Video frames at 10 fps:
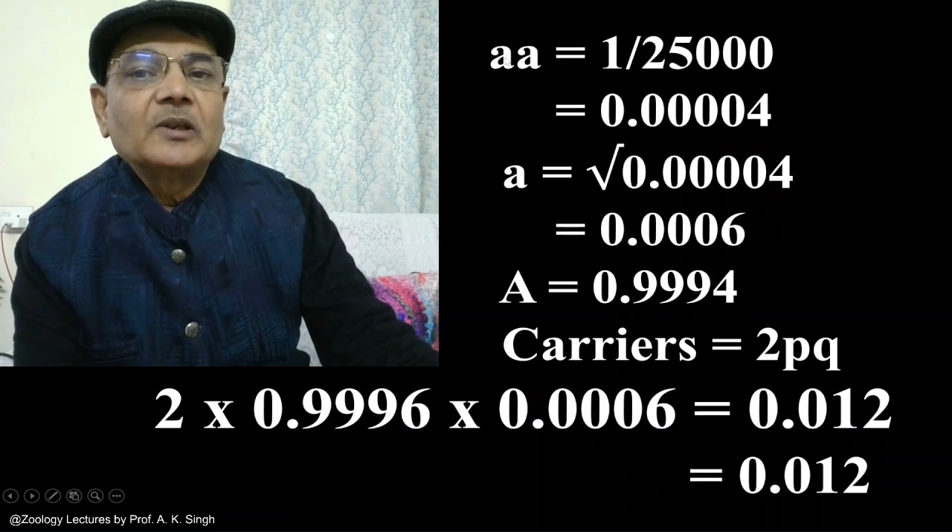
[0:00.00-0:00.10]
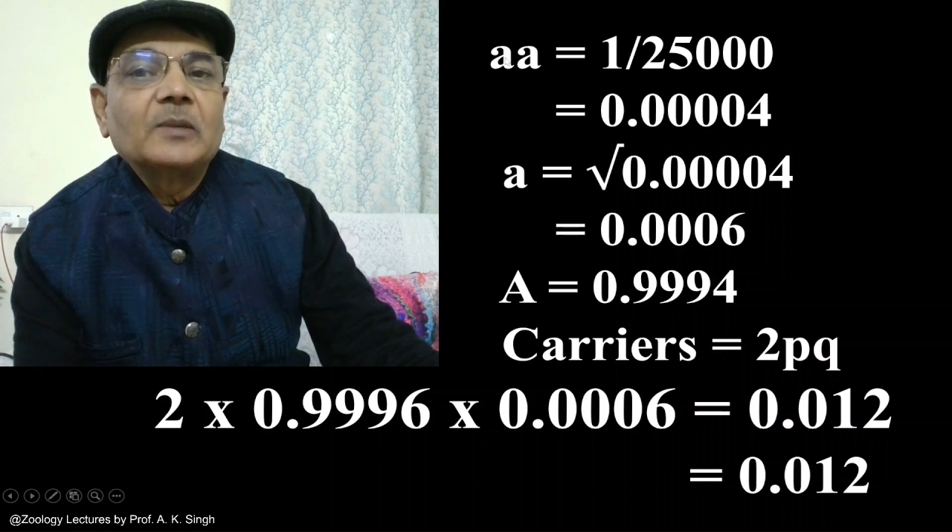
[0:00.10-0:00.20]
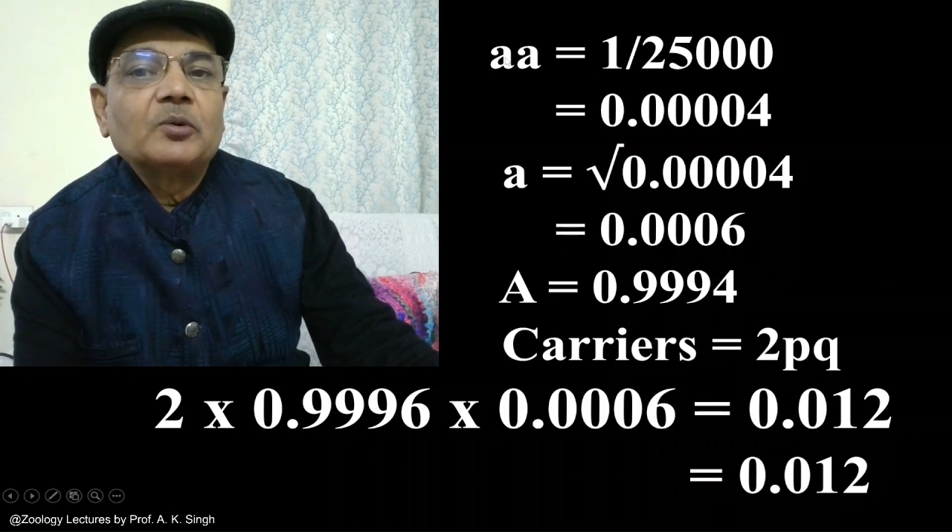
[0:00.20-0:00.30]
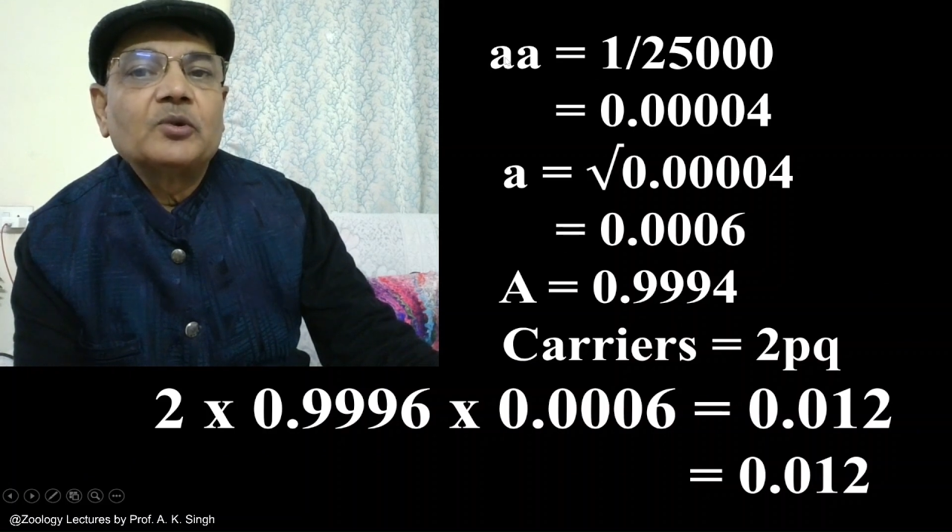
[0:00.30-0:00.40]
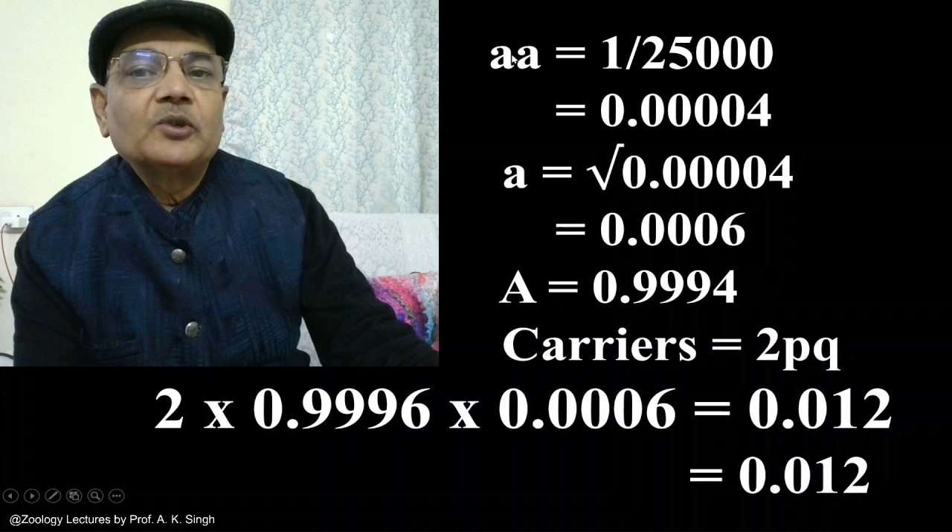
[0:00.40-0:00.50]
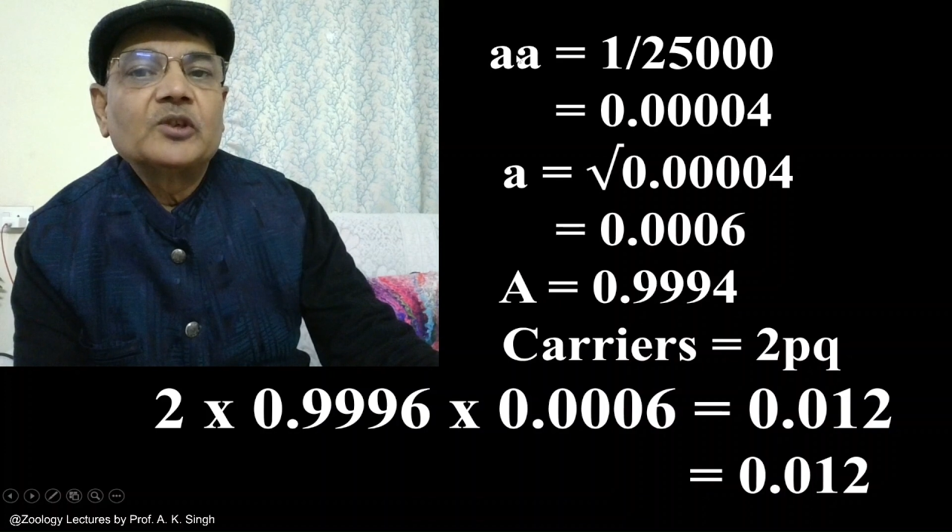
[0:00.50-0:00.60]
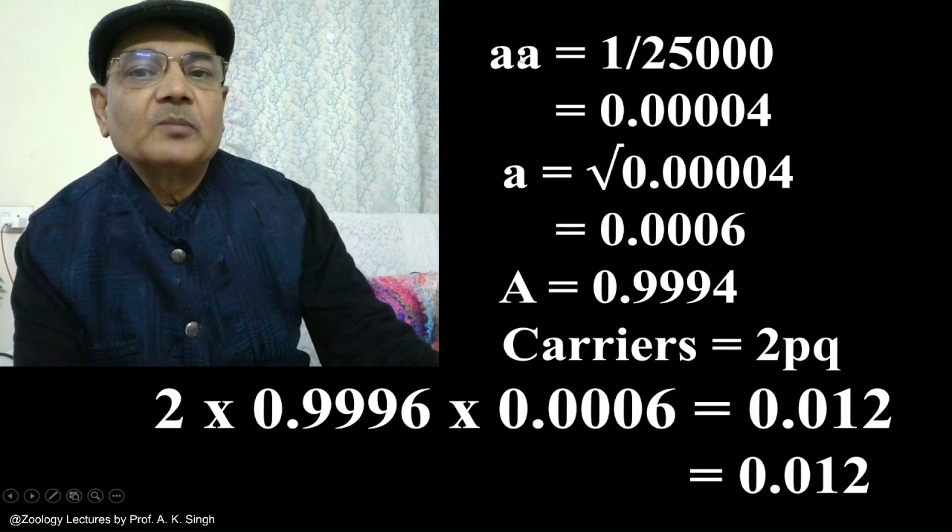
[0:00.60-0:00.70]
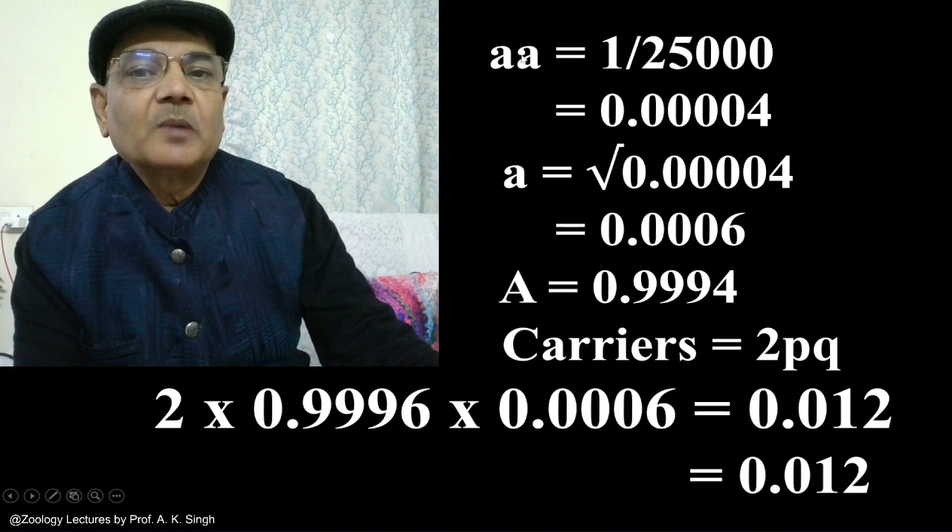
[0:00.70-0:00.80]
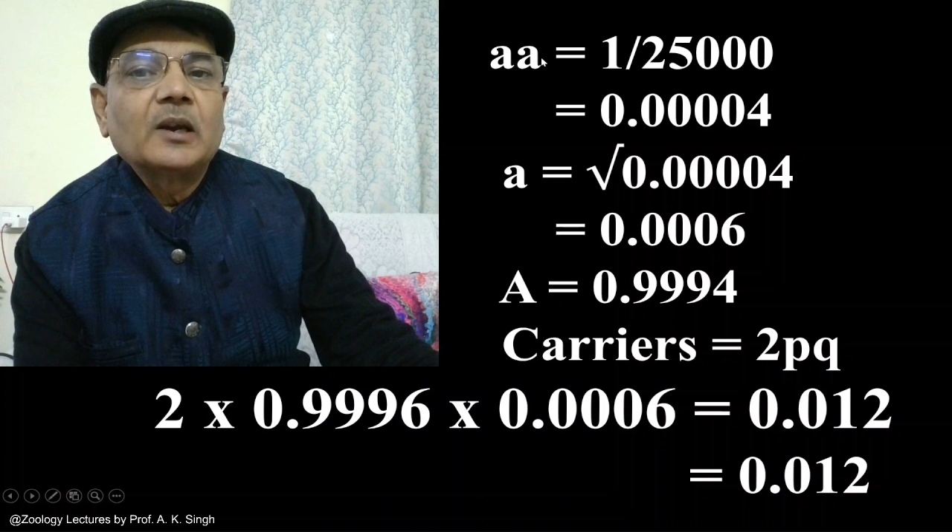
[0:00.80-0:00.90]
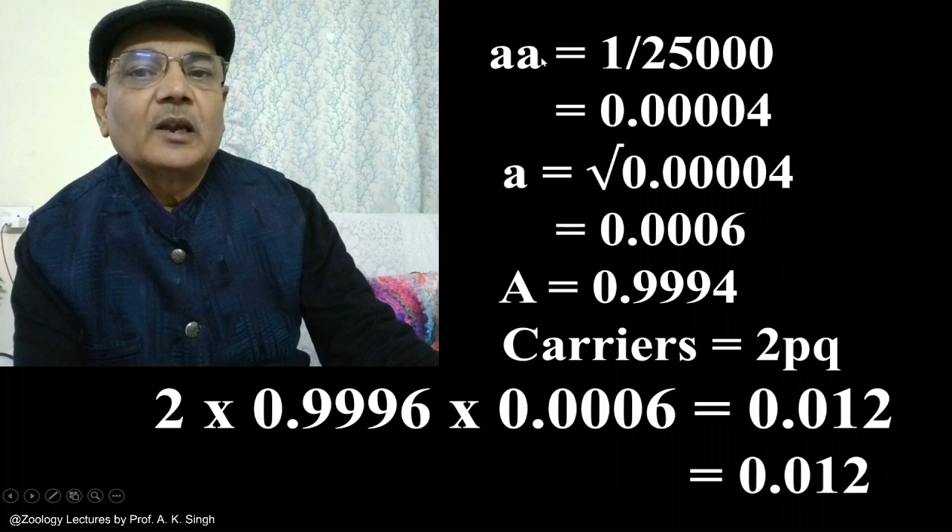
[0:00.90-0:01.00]
Suppose
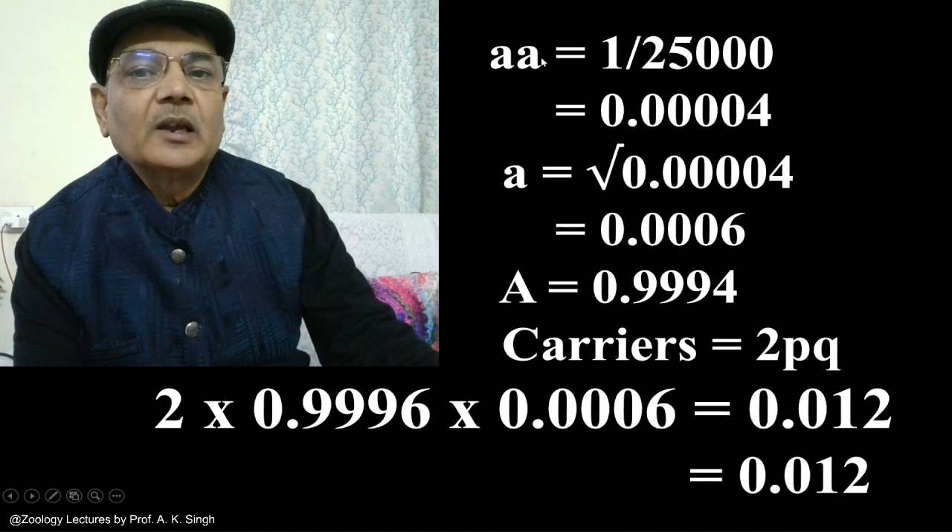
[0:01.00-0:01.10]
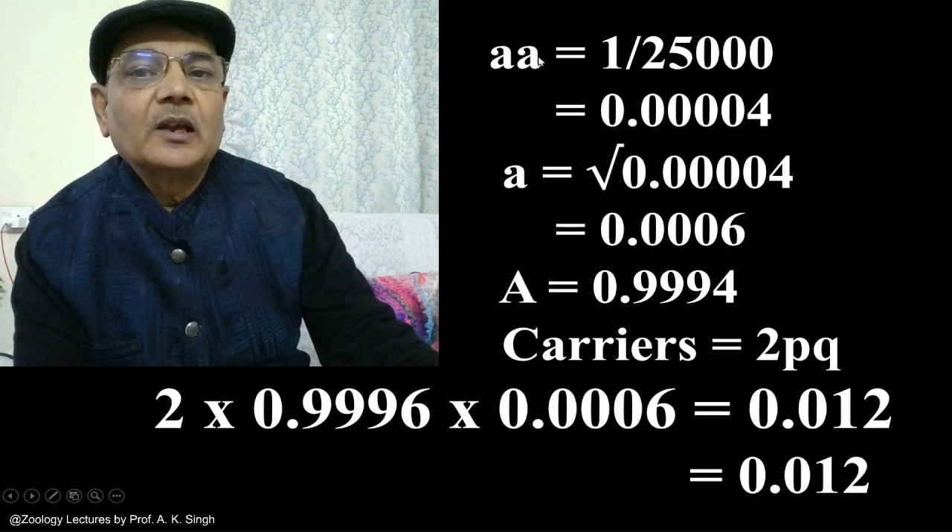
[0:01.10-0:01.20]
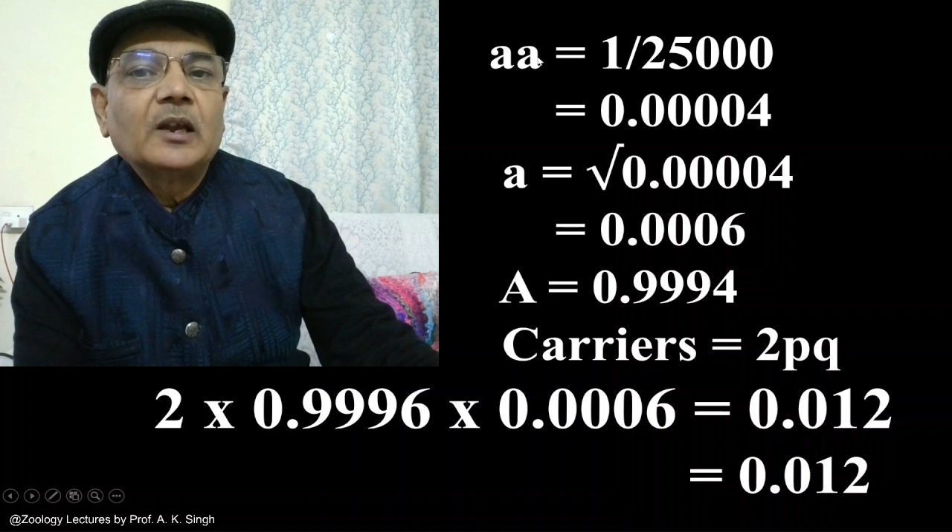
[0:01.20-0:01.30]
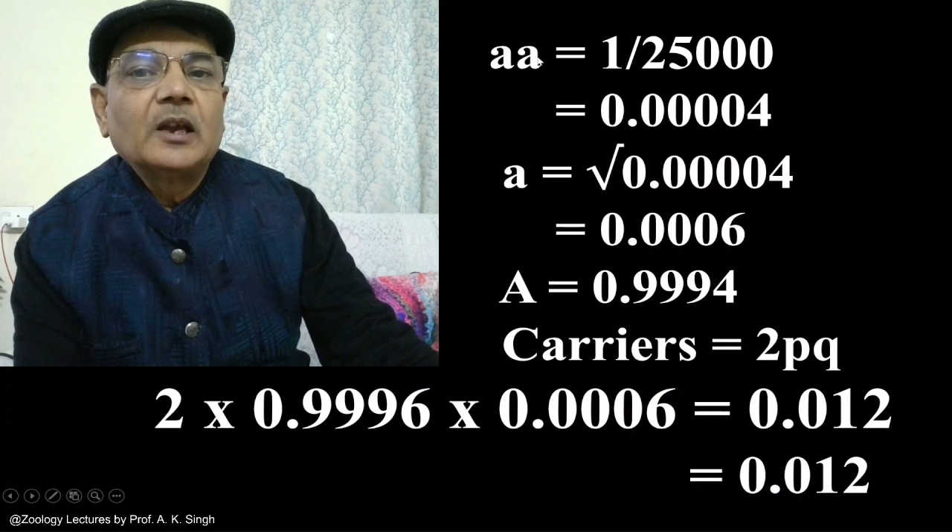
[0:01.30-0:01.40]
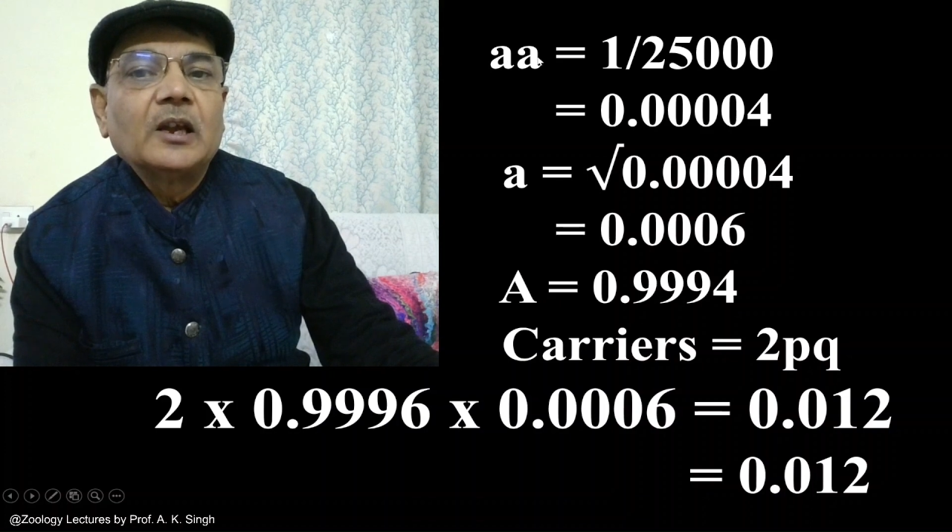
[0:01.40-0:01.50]
small a